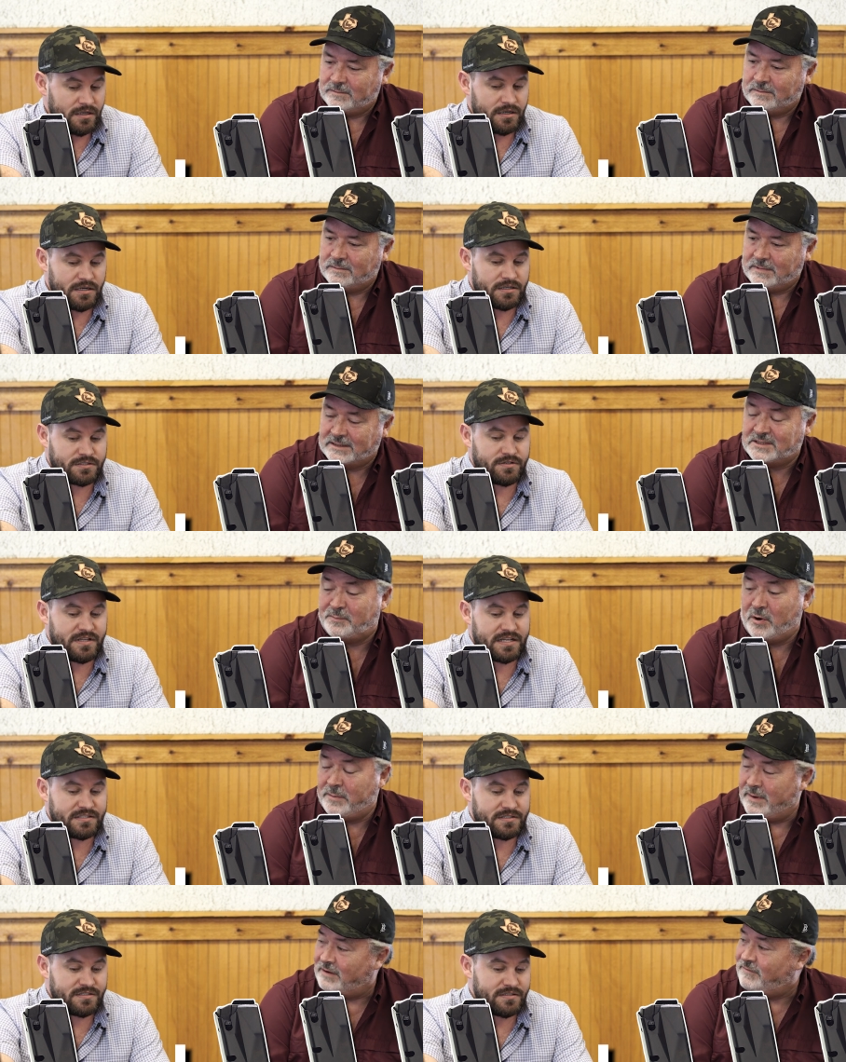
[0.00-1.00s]
Speaker 1: Uh, that's so a that's,
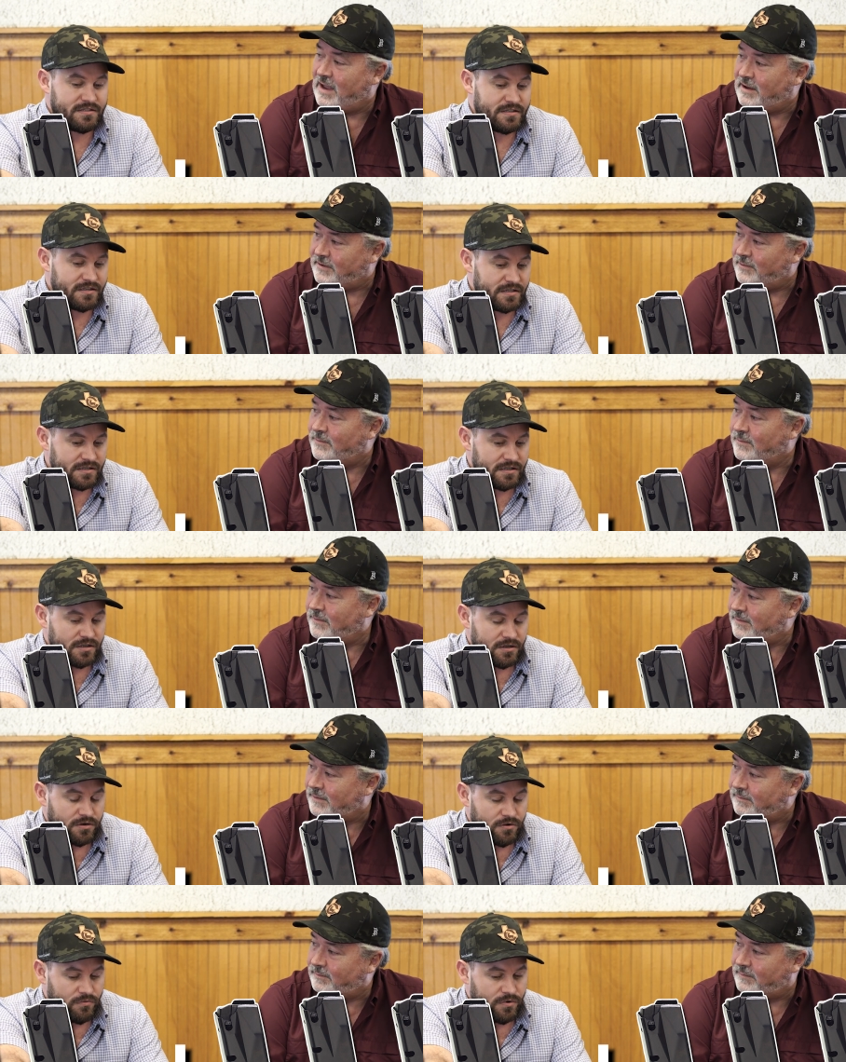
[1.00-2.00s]
pretty big value.
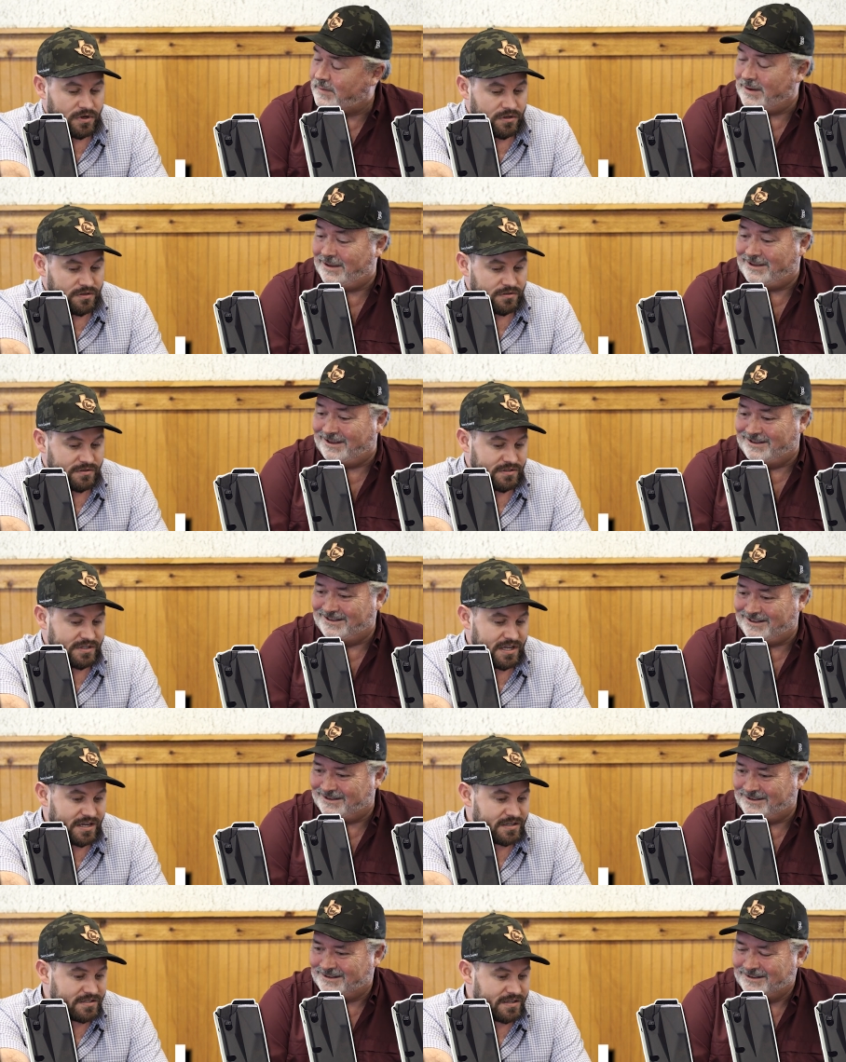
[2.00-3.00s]
well,
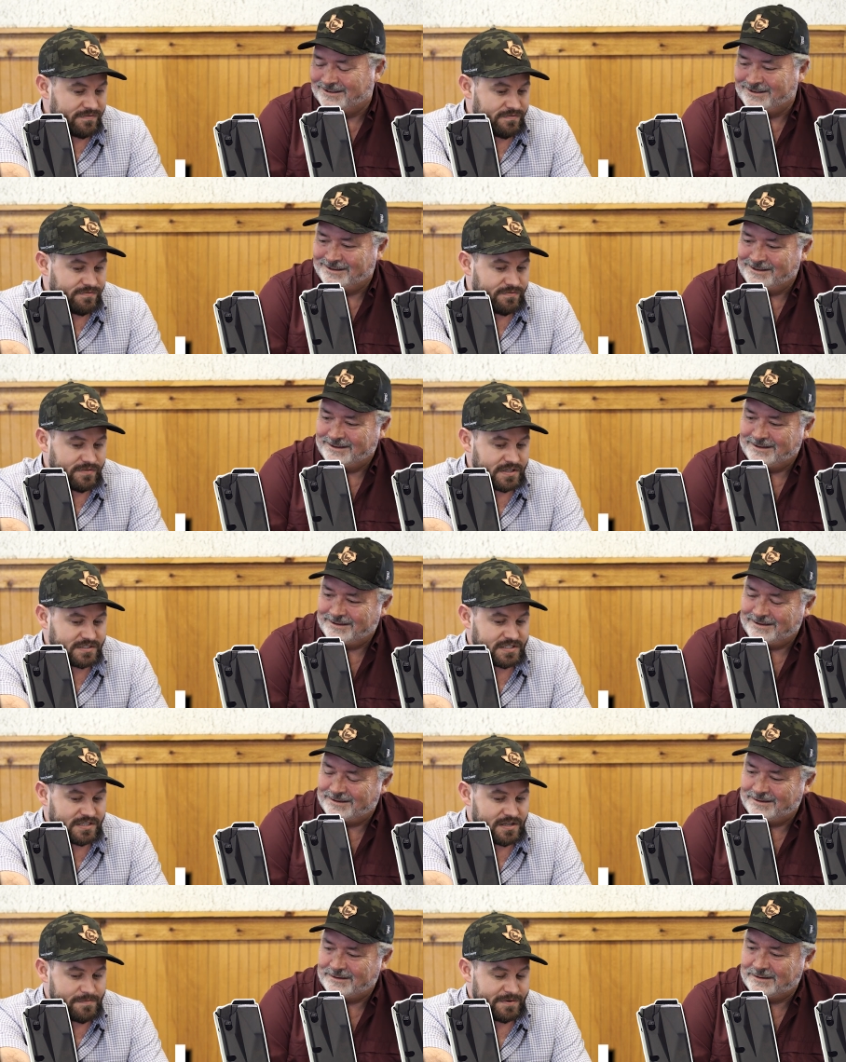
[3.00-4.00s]
yeah. If let's
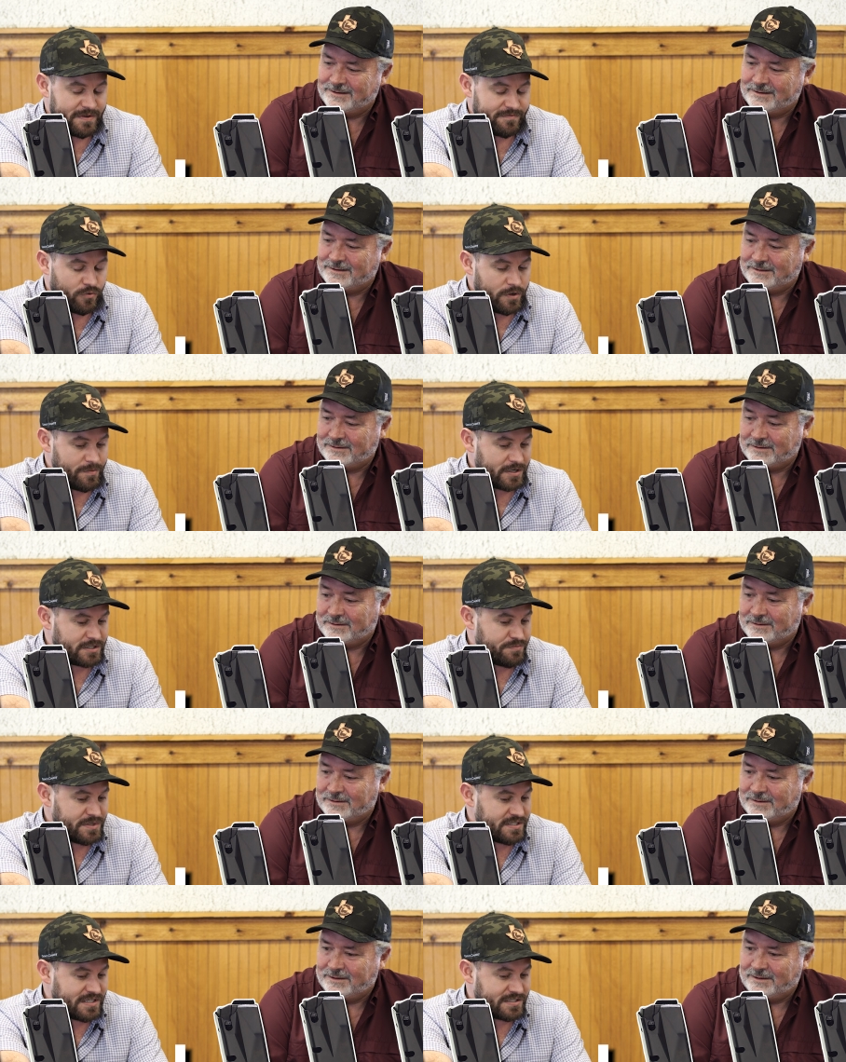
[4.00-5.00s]
say I mean at forty bucks a
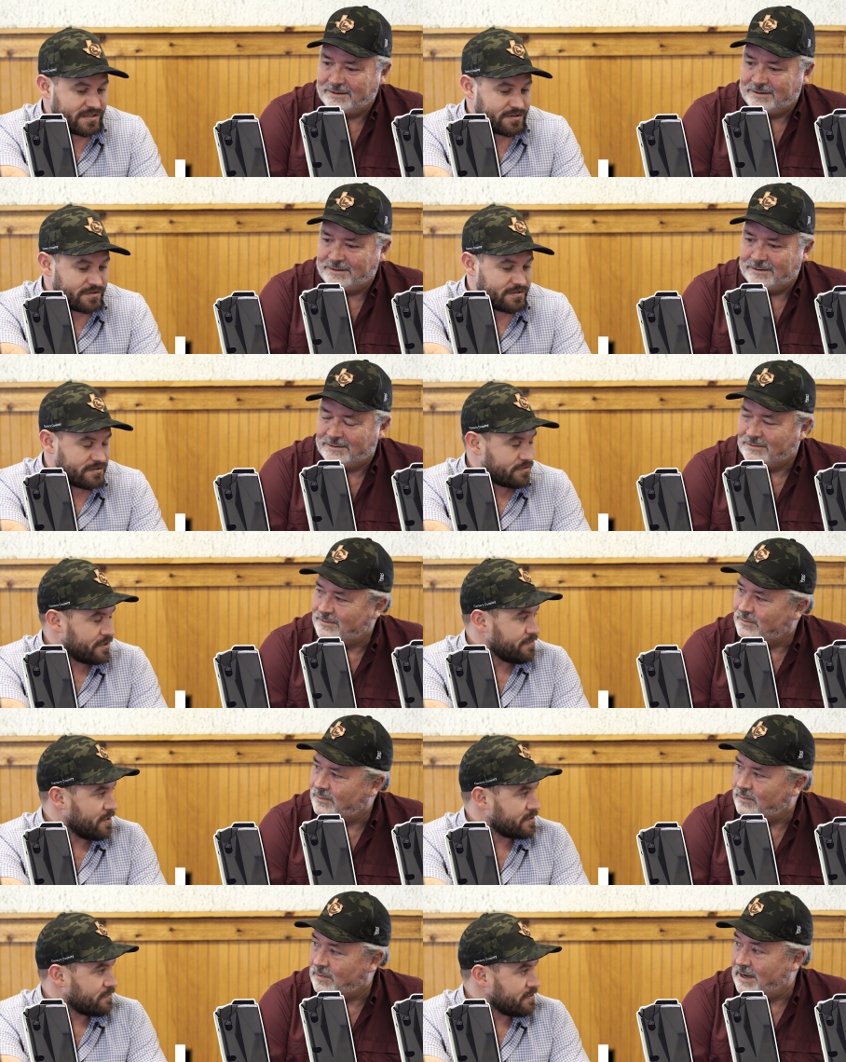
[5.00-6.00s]
piece, that's one hundred and twenty
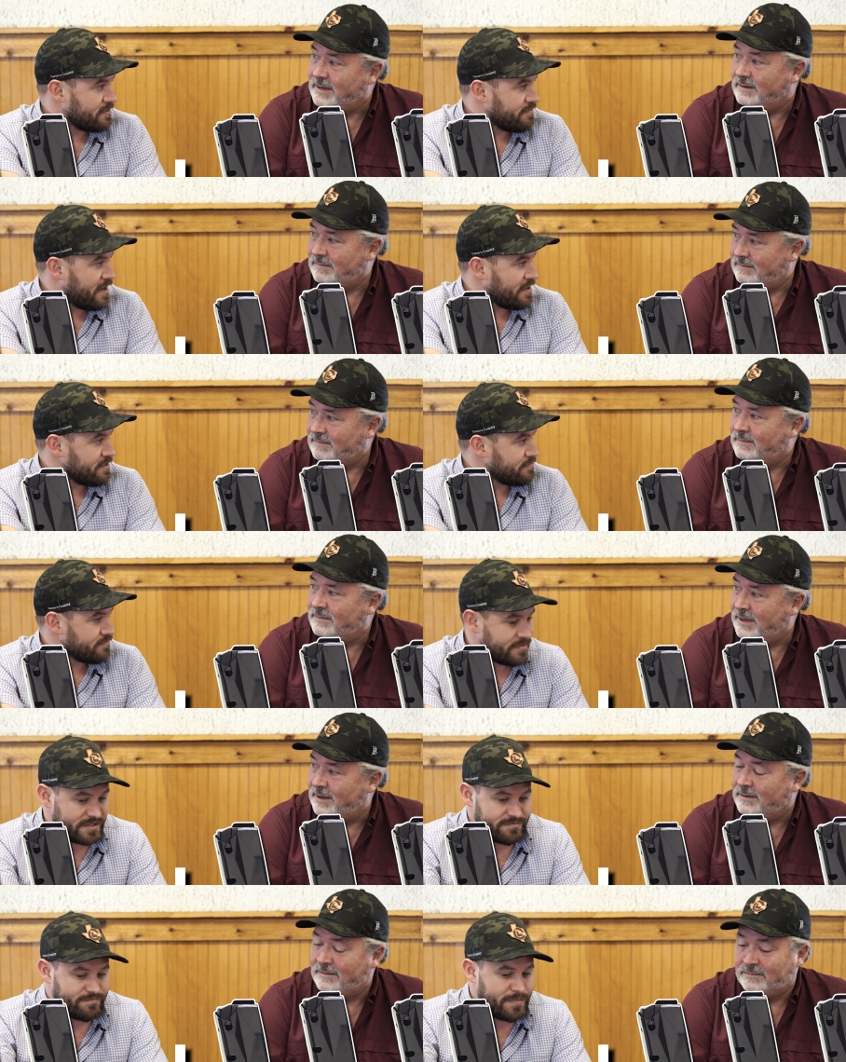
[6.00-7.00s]
bucks right. worth of value.
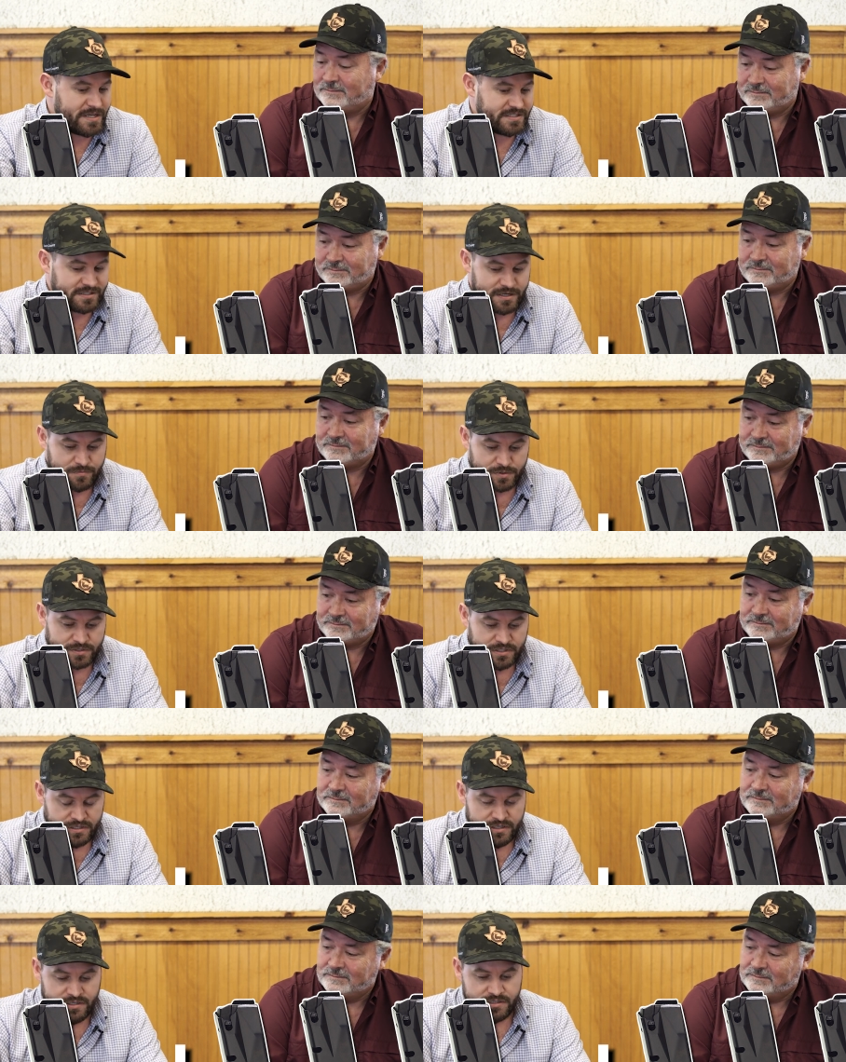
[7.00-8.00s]
Yeah. Basic numbers.
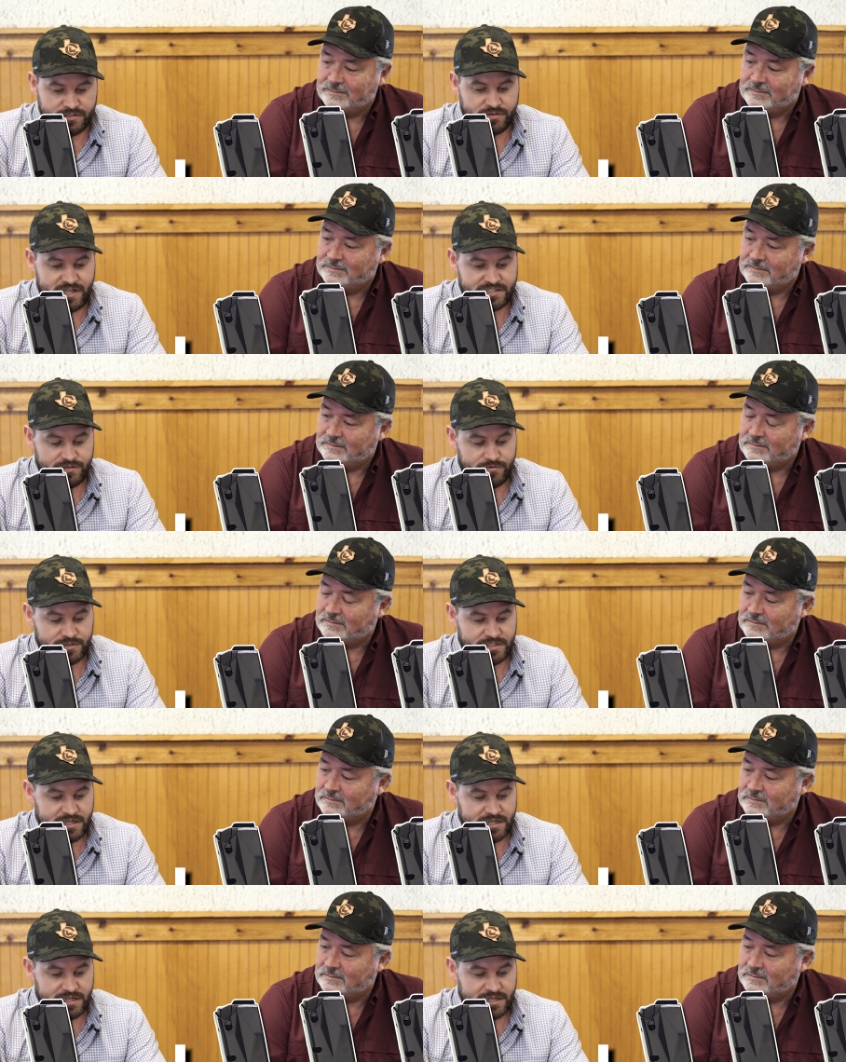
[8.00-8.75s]
So that's always